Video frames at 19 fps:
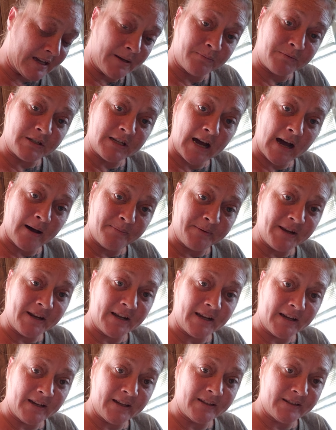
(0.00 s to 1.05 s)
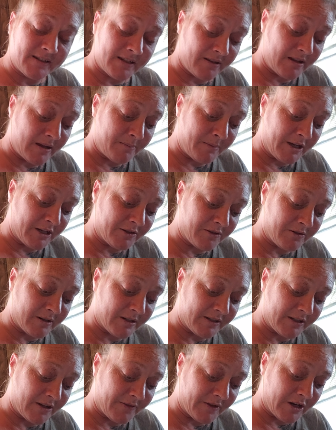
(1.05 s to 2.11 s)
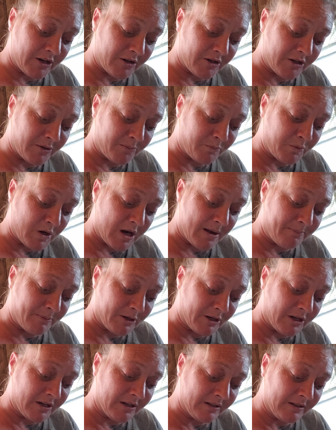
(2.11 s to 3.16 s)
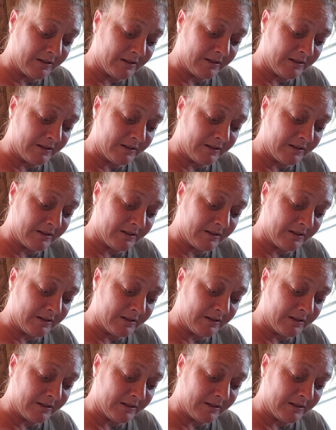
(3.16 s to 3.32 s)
keep dabbing it until I make sure it's on there good and proper.